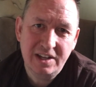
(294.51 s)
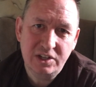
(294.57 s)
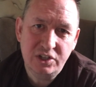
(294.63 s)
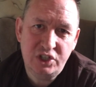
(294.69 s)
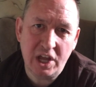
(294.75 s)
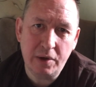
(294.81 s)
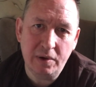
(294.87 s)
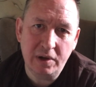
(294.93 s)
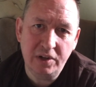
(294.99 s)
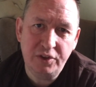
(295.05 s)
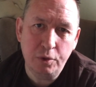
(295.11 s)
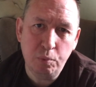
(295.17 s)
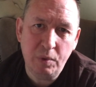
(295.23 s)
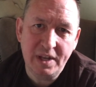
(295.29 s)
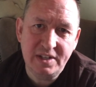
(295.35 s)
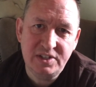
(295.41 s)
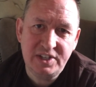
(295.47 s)
Gerald de
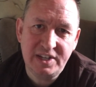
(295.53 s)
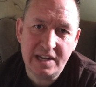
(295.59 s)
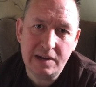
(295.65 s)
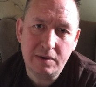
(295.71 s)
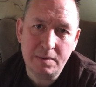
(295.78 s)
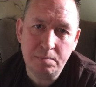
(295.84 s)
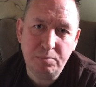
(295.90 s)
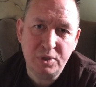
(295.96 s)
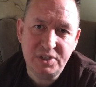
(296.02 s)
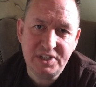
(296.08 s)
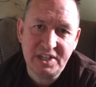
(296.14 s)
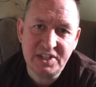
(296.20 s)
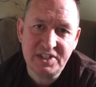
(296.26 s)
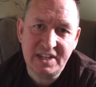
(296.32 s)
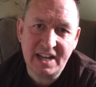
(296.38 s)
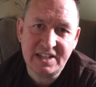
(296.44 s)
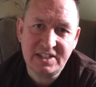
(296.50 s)
Windsor and Princess
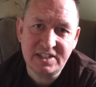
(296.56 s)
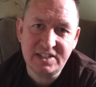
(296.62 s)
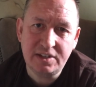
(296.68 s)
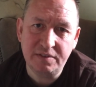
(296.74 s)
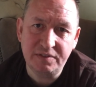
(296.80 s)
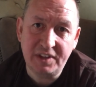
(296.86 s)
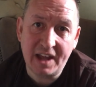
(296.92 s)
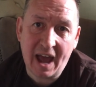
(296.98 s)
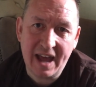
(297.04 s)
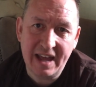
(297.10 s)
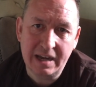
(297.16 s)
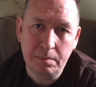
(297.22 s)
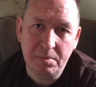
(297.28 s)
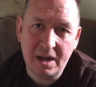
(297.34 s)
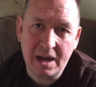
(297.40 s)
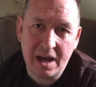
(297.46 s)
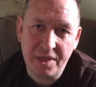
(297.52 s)
Nest of
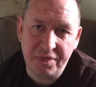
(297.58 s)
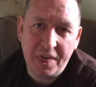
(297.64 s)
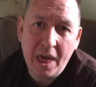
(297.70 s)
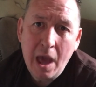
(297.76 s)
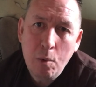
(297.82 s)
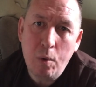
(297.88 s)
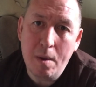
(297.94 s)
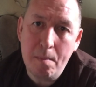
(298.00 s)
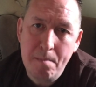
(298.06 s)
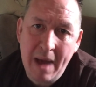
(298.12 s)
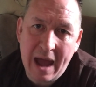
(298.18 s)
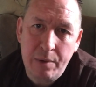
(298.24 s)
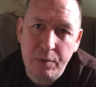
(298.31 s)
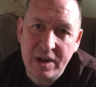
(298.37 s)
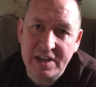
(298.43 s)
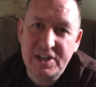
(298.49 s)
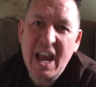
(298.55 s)
Deheubarth were
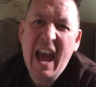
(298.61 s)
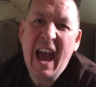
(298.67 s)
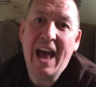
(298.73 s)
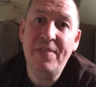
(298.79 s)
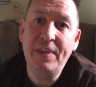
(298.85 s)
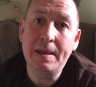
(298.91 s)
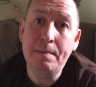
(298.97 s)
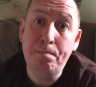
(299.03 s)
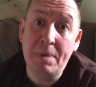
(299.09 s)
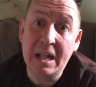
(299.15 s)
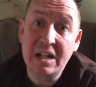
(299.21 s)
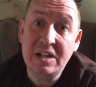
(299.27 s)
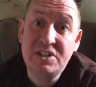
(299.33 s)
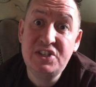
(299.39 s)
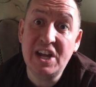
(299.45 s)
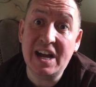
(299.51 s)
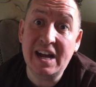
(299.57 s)
married and they
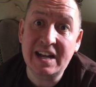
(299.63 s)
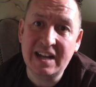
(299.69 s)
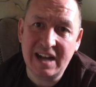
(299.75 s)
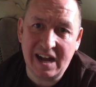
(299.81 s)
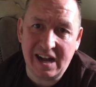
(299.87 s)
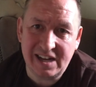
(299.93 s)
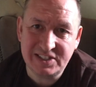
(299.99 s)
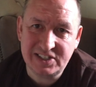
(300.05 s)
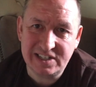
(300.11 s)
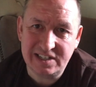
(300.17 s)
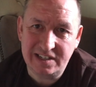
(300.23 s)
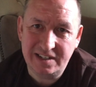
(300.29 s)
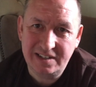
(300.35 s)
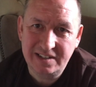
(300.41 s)
built a castle.